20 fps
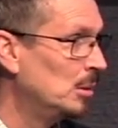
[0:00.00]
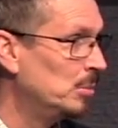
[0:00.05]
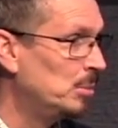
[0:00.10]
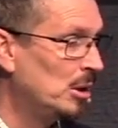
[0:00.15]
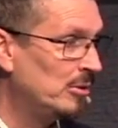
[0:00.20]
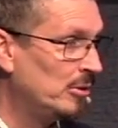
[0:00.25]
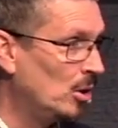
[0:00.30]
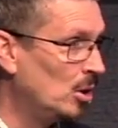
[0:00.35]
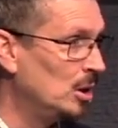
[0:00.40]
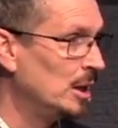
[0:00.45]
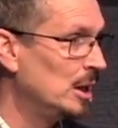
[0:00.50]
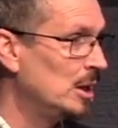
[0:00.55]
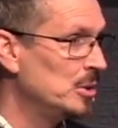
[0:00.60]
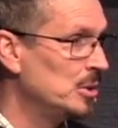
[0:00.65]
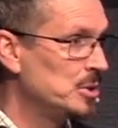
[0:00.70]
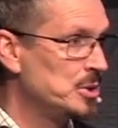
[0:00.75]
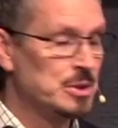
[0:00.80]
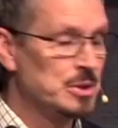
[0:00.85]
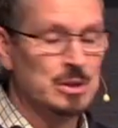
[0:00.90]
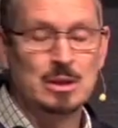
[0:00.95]
Above all
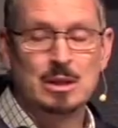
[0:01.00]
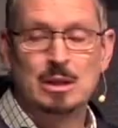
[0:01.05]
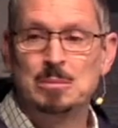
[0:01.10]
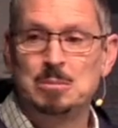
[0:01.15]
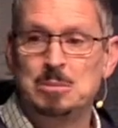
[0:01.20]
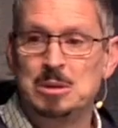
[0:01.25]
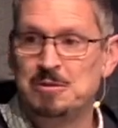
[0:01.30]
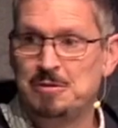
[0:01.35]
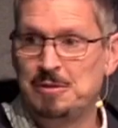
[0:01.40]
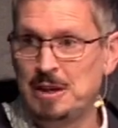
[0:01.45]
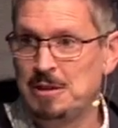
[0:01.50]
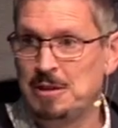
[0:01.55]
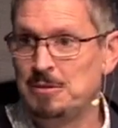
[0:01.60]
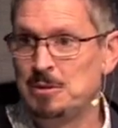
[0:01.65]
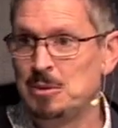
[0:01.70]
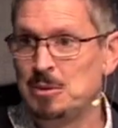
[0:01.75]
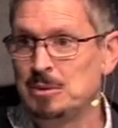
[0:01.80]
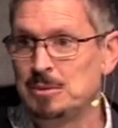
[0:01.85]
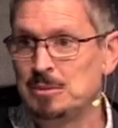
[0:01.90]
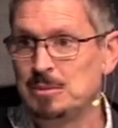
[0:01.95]
else, be
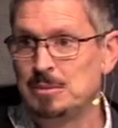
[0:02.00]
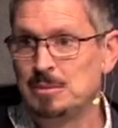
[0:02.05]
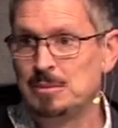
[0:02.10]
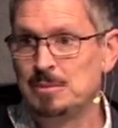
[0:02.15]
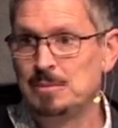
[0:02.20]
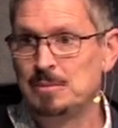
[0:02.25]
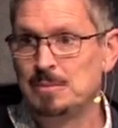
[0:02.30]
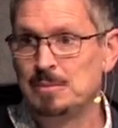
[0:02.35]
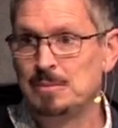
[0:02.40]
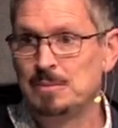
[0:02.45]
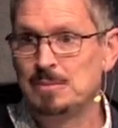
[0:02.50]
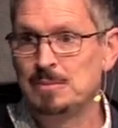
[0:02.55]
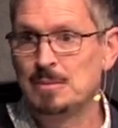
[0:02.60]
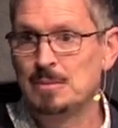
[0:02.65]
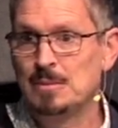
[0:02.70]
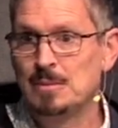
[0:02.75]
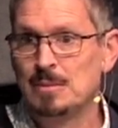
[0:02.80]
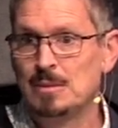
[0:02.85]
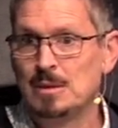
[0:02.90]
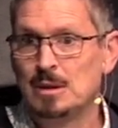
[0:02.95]
faithful.
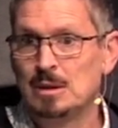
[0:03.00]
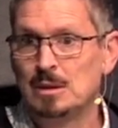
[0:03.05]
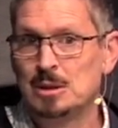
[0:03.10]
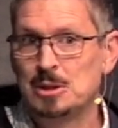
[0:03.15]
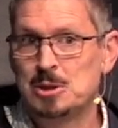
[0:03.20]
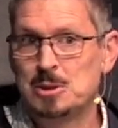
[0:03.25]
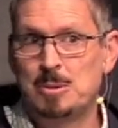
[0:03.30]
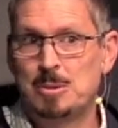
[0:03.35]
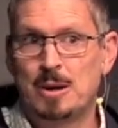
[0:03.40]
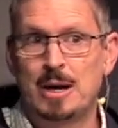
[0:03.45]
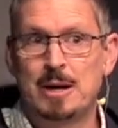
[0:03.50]
Let's